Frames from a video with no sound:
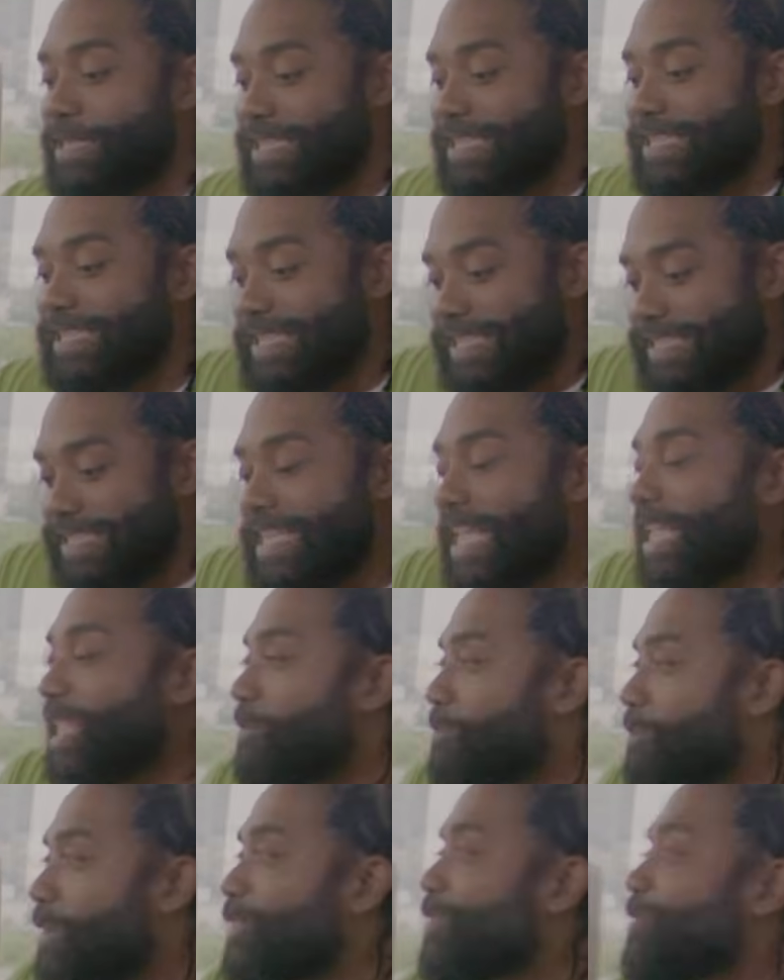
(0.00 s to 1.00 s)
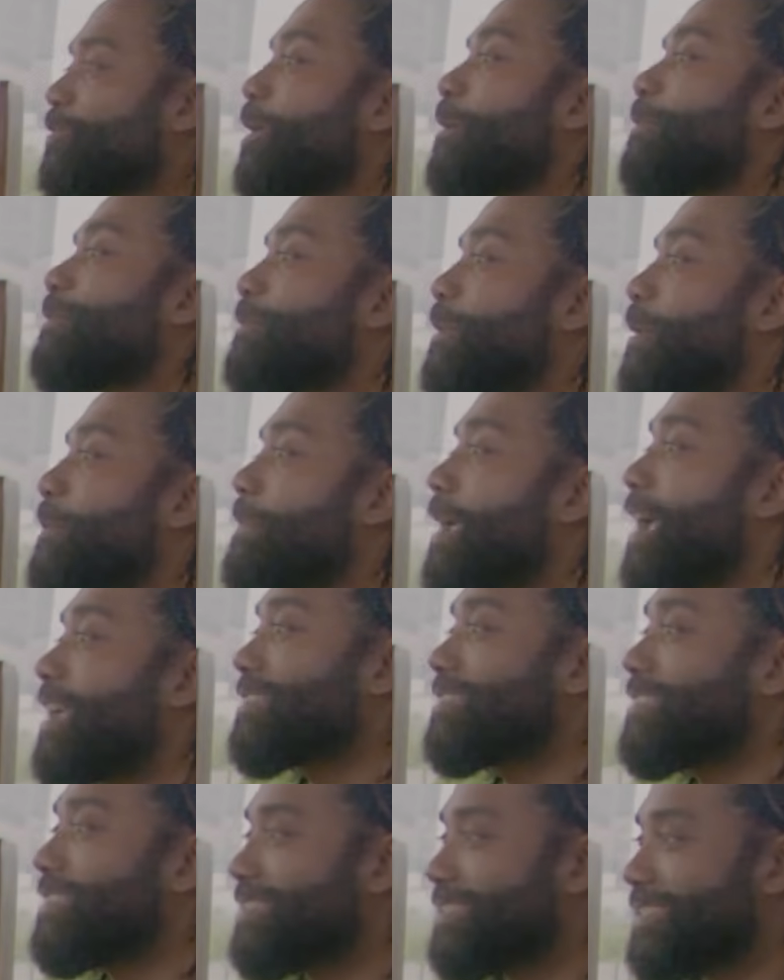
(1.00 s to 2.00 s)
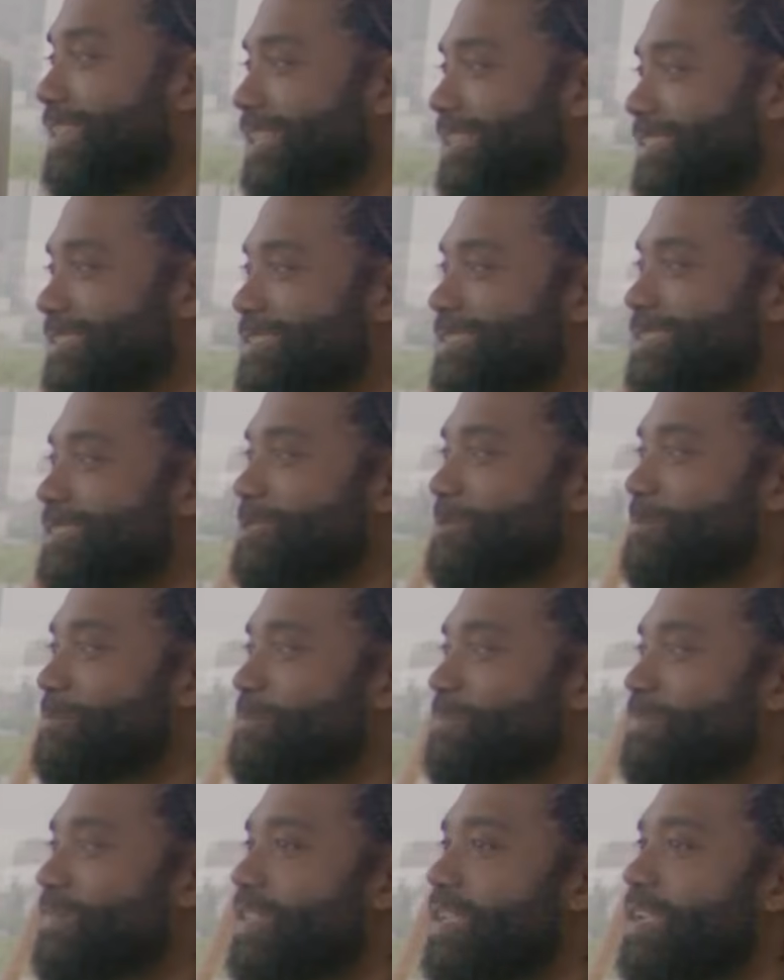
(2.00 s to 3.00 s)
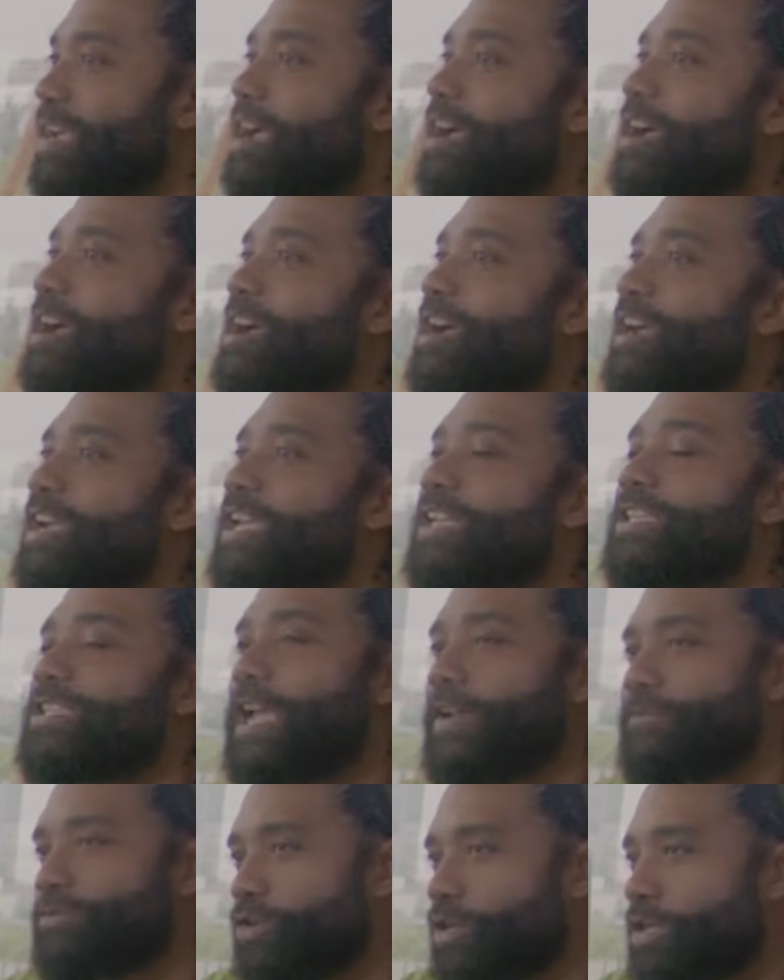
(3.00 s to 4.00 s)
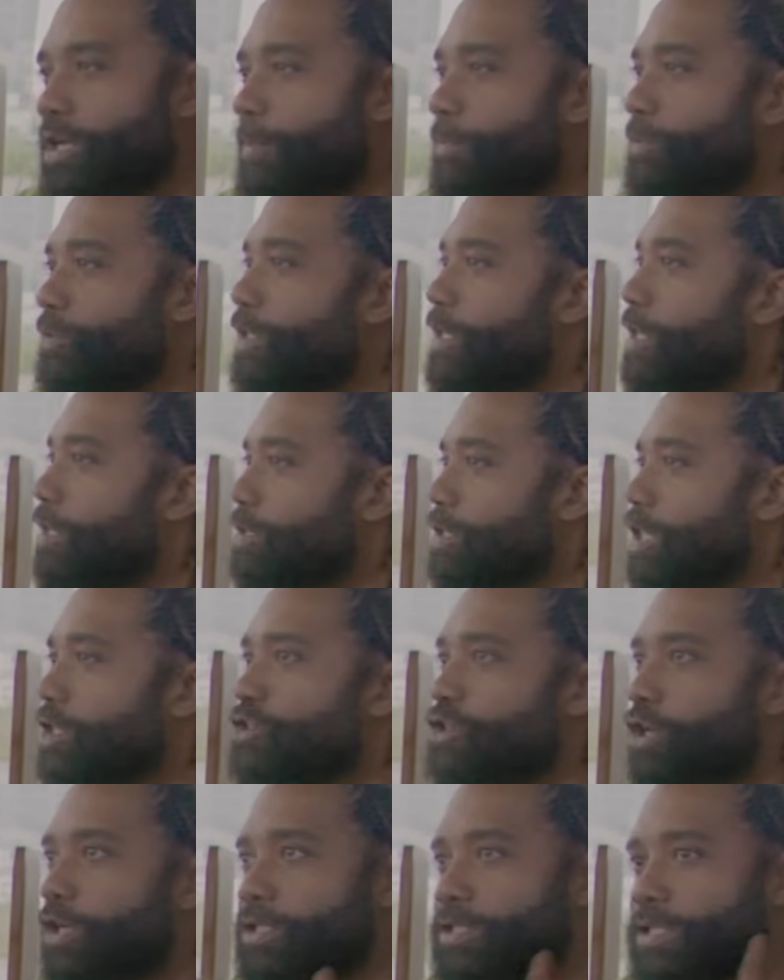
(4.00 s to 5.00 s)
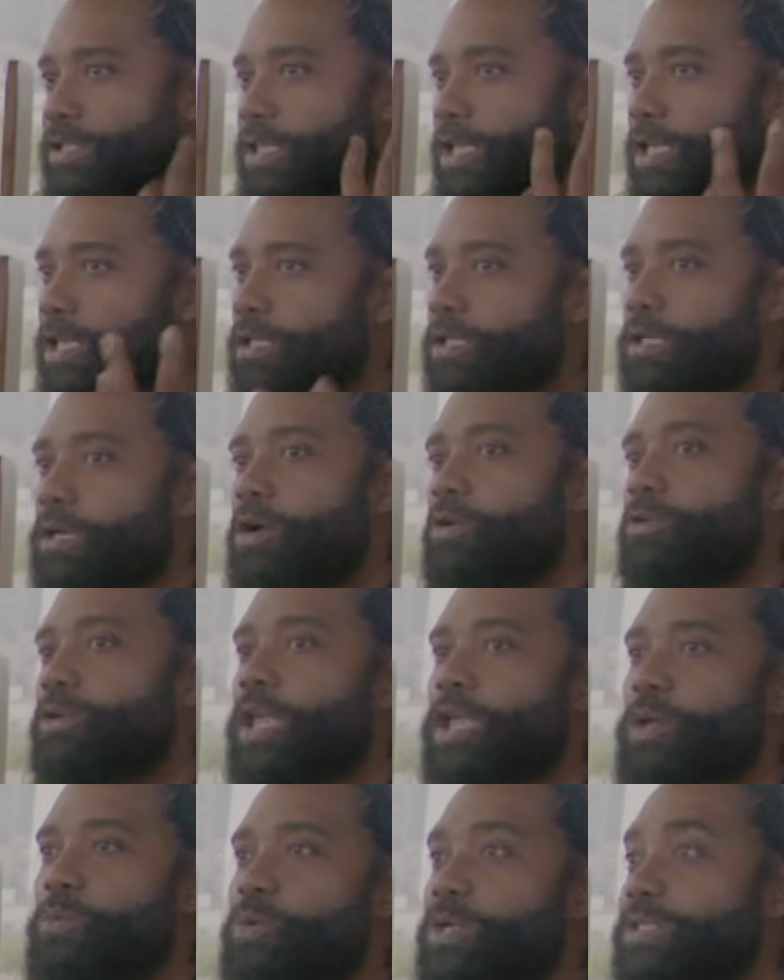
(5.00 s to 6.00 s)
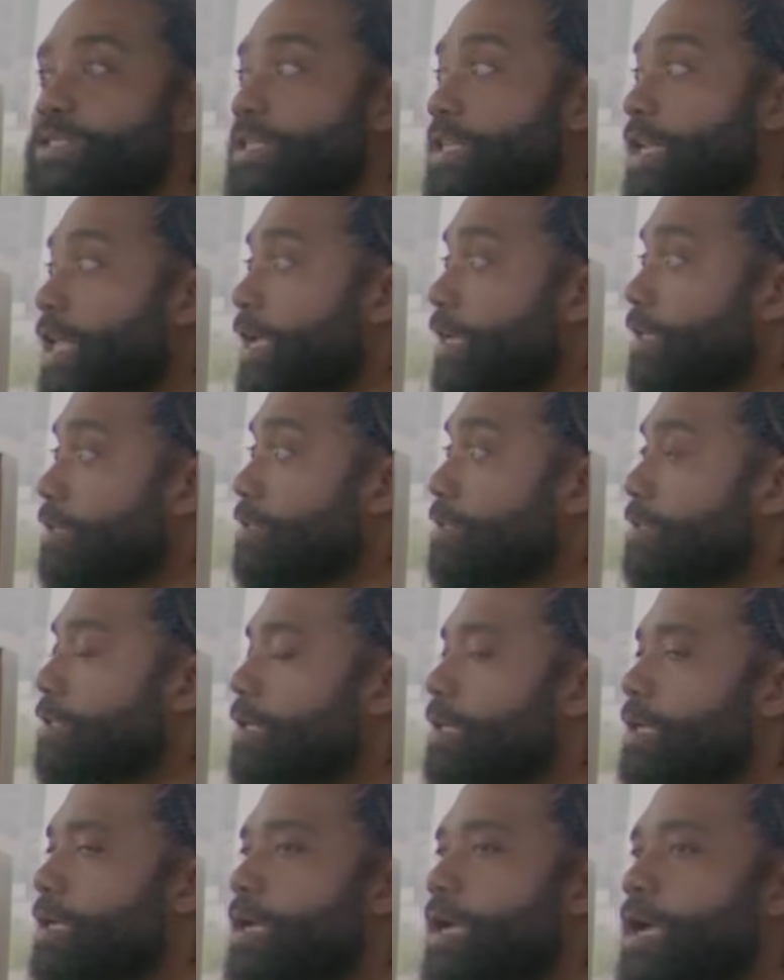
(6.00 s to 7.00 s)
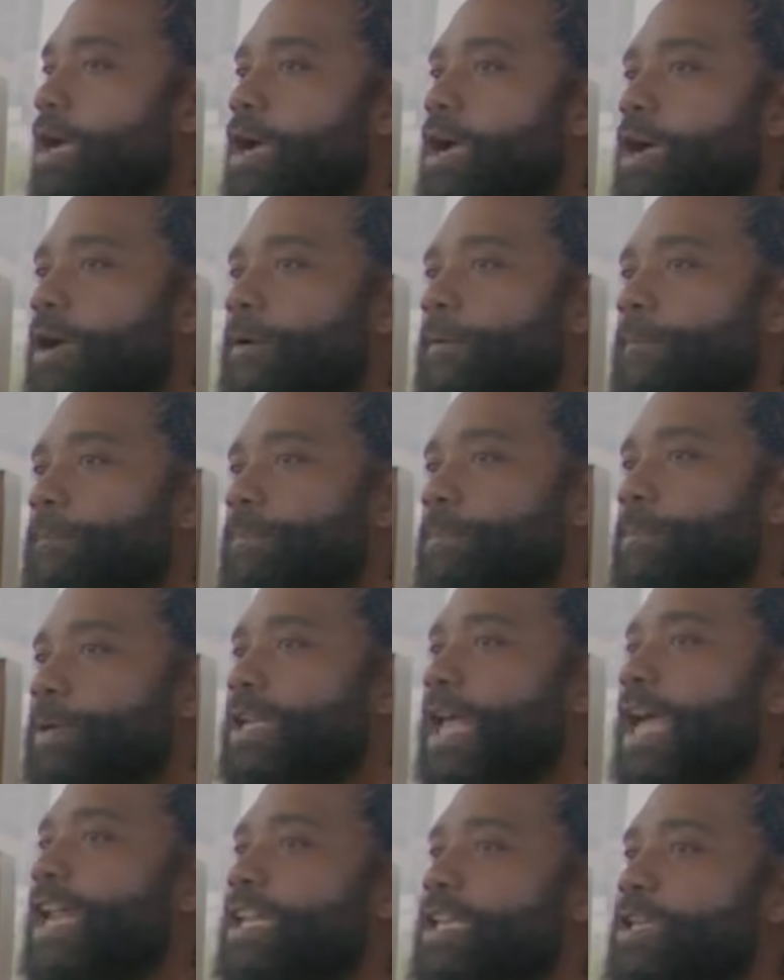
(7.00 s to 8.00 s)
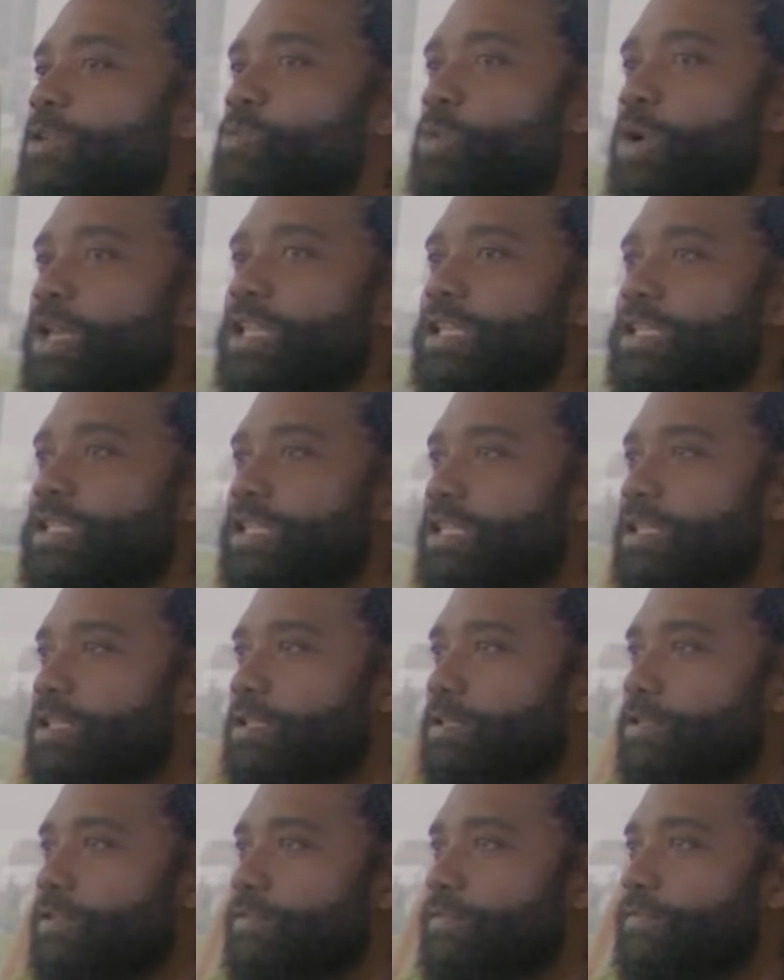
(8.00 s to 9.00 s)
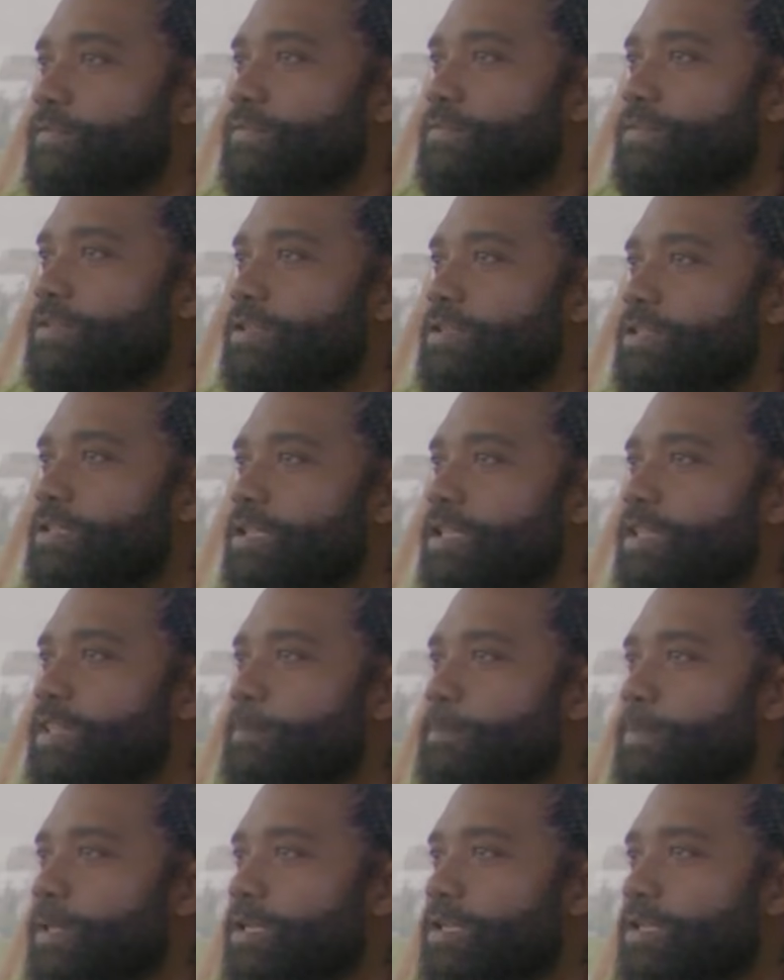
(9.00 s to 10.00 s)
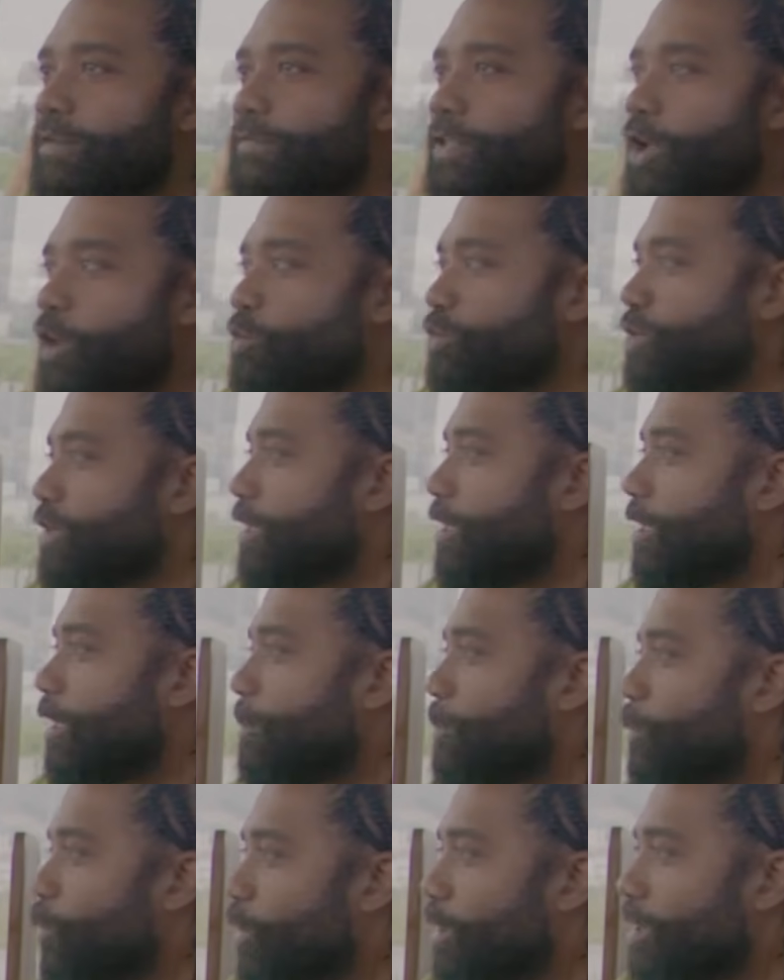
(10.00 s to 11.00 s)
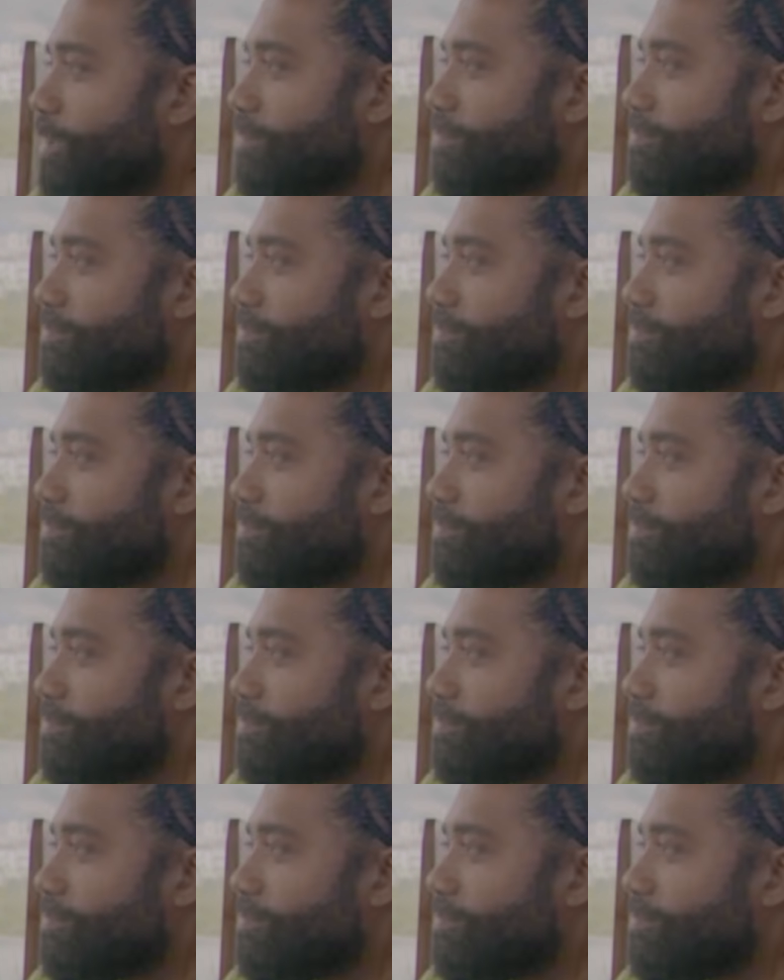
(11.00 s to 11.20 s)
The second one swept me back to the States. And after a couple years, I started to think, okay, what's next? But I didn't want to live in the middle of the ocean anymore.